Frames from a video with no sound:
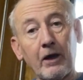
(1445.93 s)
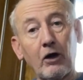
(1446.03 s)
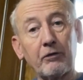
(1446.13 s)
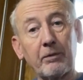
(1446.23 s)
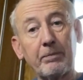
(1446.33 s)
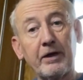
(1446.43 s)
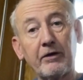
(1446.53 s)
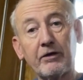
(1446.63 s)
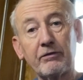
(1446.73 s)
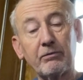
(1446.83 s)
over a
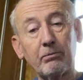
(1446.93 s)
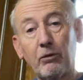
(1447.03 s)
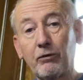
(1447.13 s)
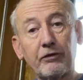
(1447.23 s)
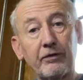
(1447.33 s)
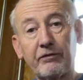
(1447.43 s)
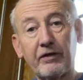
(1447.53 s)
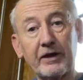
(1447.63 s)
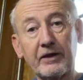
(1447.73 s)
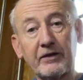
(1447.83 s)
period of months of
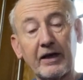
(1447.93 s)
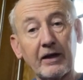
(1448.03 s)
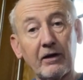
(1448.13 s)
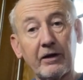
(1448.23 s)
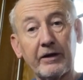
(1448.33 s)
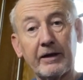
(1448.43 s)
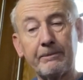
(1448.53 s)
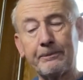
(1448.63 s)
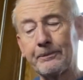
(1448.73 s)
filling the tank like that,